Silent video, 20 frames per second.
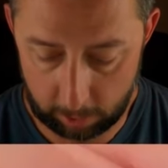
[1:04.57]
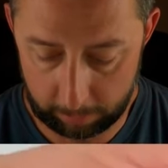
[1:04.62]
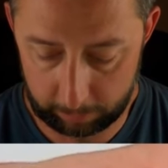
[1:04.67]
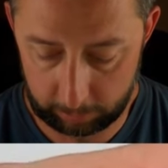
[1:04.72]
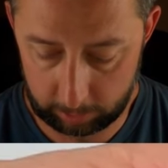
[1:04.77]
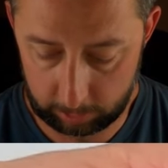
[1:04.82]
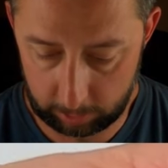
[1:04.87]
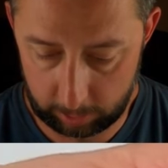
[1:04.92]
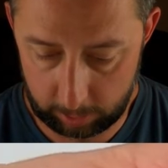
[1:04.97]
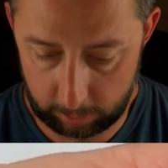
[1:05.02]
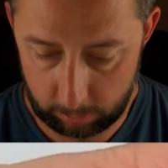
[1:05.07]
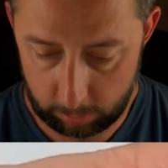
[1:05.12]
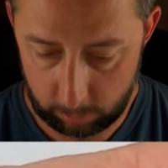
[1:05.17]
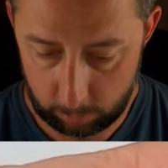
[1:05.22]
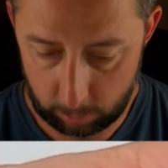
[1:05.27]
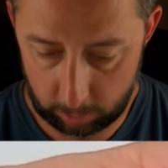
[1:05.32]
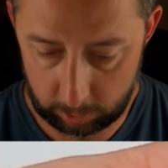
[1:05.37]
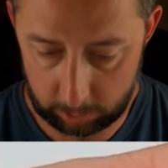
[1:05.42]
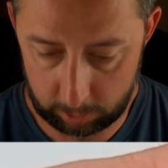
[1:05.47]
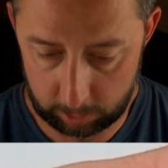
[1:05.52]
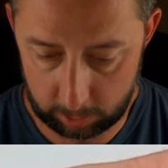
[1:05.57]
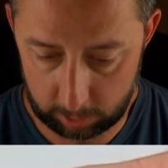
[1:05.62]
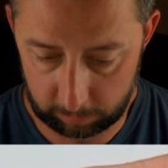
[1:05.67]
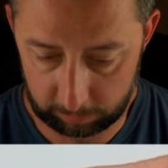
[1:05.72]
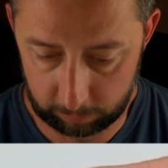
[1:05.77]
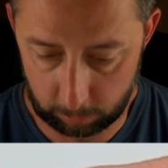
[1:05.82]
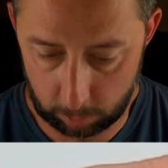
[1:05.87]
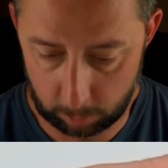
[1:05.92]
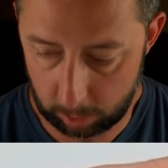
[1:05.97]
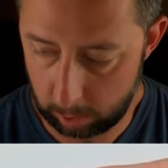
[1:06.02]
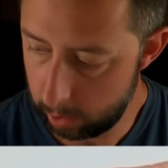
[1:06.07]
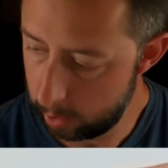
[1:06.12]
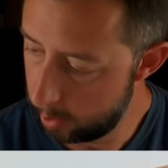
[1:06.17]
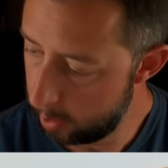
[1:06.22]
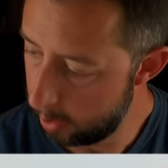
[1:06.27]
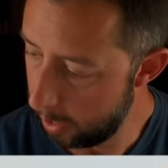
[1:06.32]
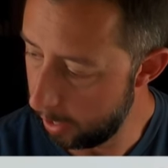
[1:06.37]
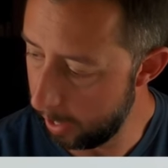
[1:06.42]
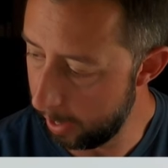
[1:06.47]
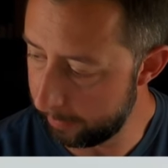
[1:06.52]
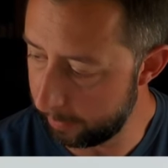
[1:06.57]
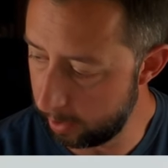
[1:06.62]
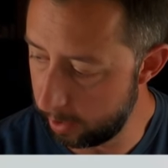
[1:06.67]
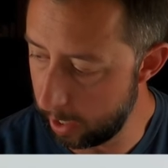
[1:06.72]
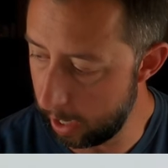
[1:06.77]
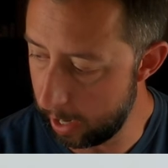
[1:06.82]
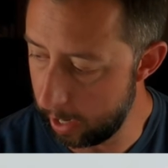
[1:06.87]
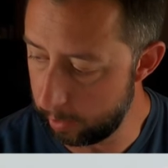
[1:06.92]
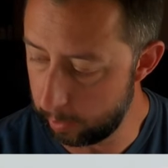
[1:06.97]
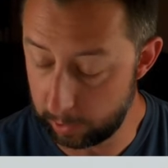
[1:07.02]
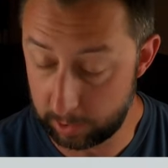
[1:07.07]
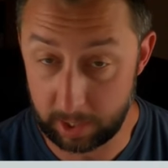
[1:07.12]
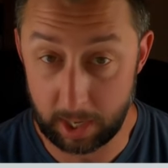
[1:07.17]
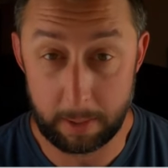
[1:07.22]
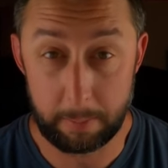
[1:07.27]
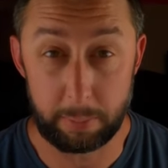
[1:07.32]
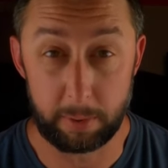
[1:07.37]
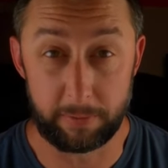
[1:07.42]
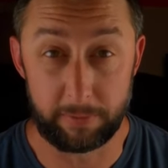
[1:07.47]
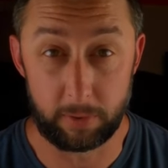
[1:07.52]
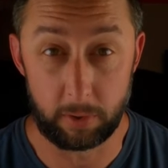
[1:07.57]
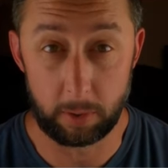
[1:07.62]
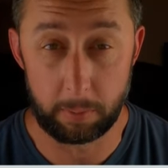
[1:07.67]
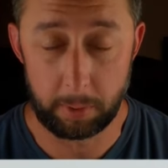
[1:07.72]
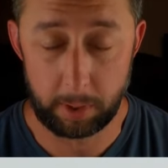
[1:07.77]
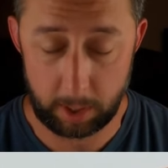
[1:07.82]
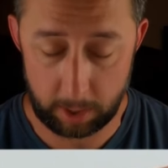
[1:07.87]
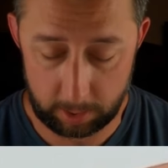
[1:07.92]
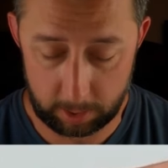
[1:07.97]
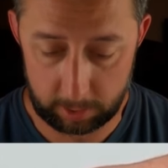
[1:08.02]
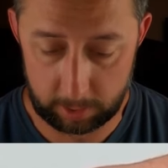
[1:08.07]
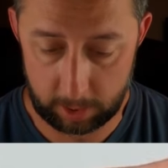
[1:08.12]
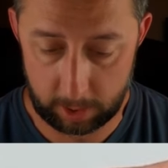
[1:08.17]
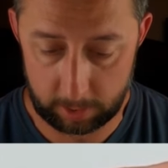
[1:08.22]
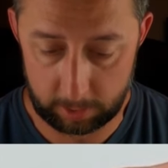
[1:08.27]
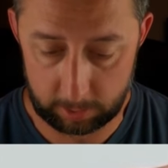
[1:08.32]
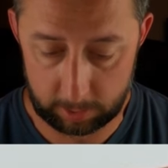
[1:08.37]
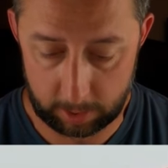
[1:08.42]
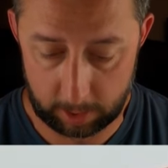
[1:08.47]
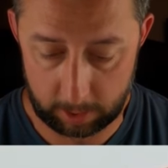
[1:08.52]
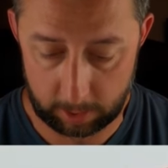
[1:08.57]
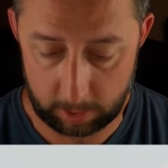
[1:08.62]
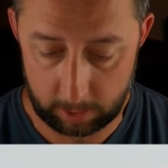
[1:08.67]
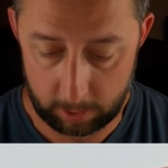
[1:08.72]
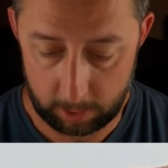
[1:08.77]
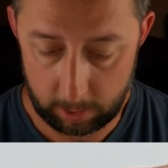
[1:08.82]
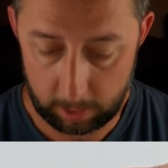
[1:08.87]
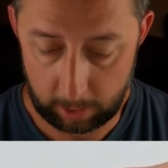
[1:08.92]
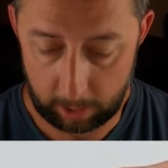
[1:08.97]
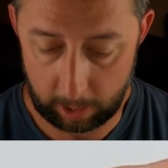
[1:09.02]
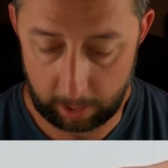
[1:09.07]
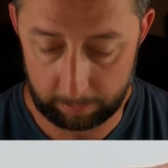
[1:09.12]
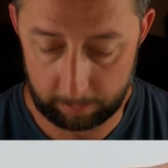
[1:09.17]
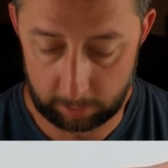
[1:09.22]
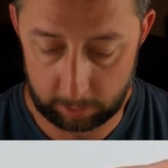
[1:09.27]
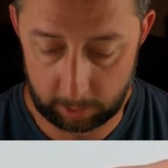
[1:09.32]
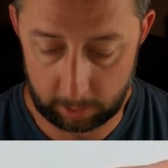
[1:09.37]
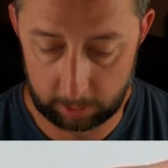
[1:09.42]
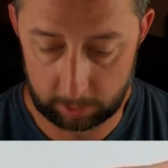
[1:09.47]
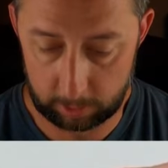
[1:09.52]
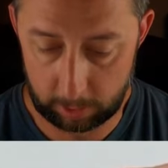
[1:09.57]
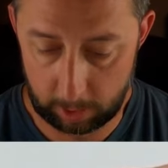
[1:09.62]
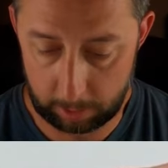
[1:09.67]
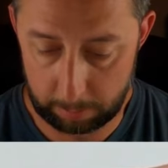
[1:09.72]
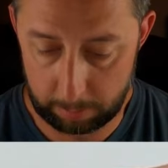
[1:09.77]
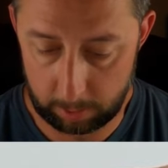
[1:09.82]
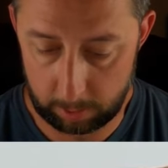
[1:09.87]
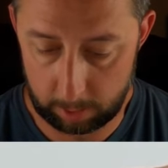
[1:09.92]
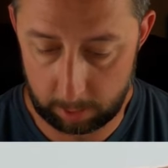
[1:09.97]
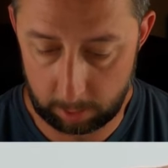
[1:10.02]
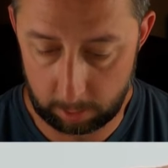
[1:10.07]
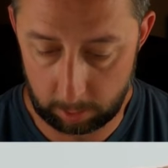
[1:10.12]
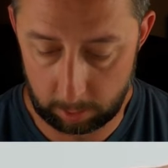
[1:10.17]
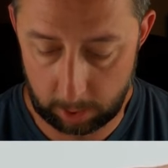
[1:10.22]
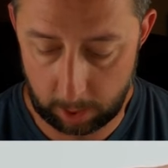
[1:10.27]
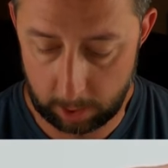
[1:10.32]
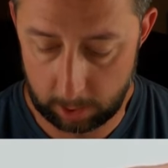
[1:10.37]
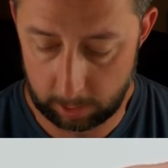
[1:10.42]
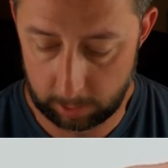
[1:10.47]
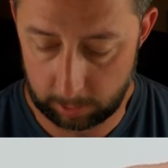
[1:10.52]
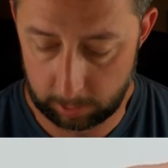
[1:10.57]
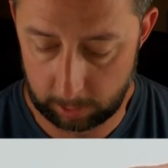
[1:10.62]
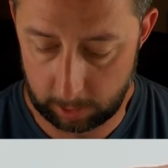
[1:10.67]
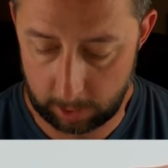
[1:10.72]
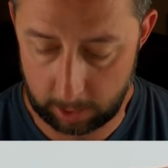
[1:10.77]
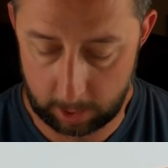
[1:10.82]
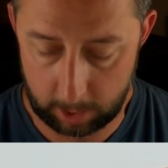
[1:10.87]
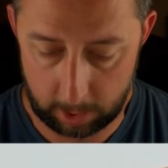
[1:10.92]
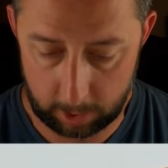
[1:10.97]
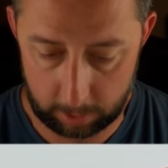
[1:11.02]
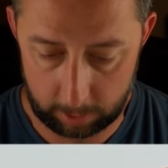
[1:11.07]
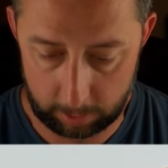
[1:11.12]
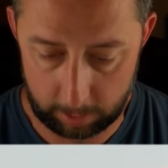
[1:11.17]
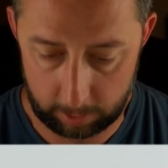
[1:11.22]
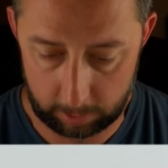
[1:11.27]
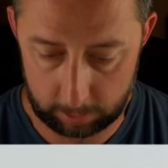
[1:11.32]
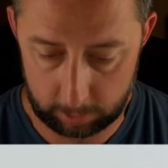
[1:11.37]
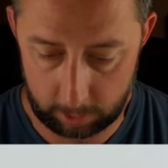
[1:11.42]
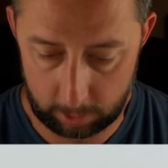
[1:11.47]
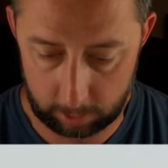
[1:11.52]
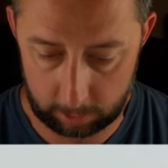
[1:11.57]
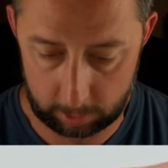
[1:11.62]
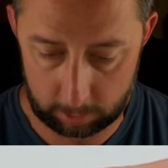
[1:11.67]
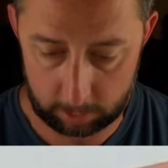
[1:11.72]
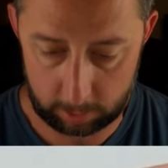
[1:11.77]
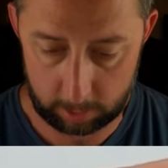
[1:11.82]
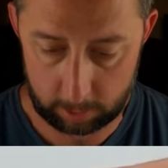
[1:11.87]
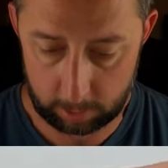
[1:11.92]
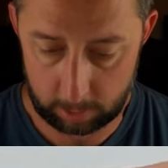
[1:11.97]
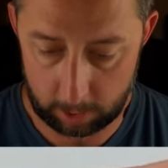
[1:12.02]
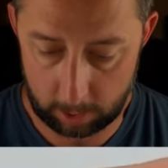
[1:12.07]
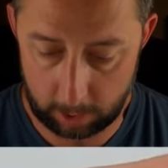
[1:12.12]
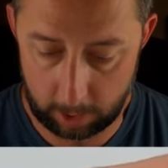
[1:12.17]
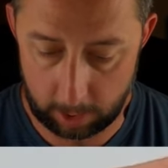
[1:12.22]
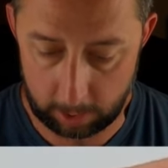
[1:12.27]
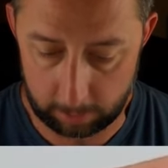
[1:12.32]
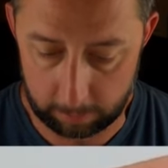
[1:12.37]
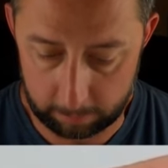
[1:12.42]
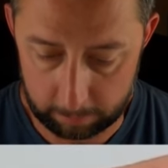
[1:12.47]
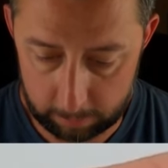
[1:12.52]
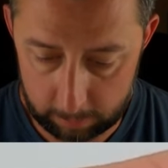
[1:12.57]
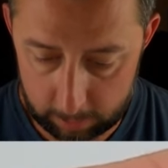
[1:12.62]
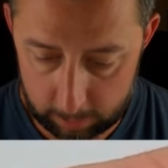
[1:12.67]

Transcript: Obviously, what this is for. I have a 9 or 10, preferably on the 10th side. I have the 10th side being underlined, and this hit a 9.